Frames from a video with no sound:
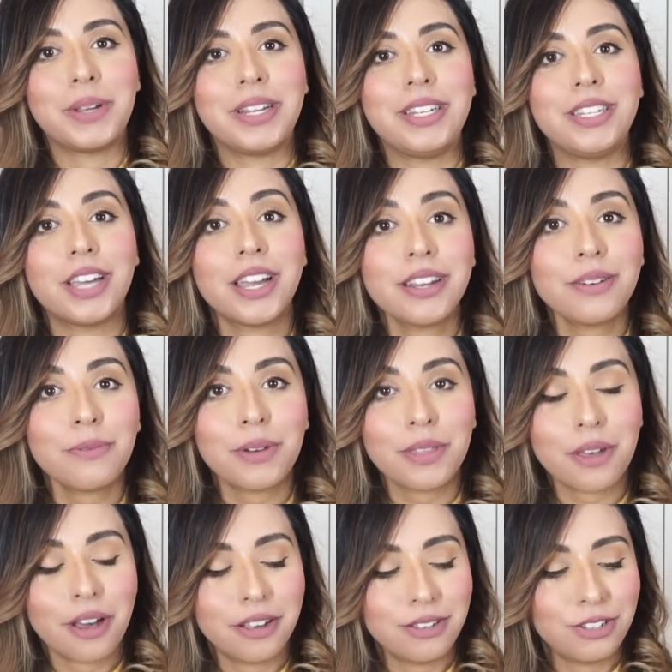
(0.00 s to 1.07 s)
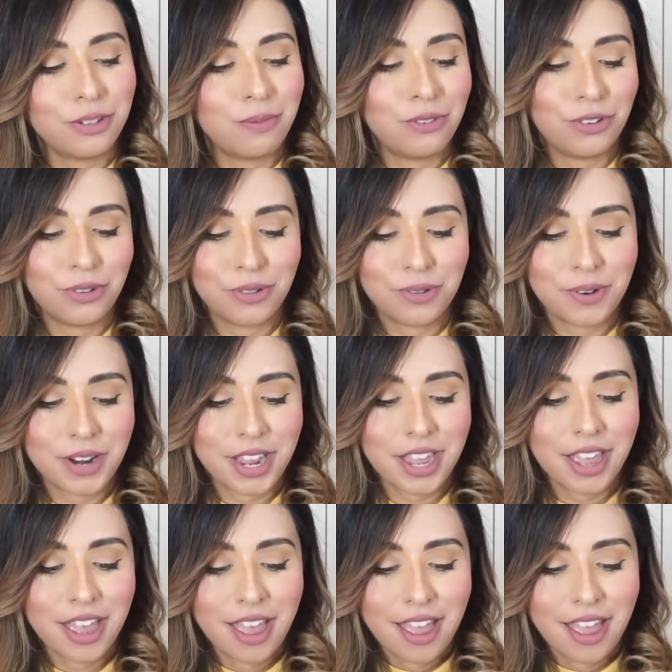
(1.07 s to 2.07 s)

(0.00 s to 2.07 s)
done with costume jewelry.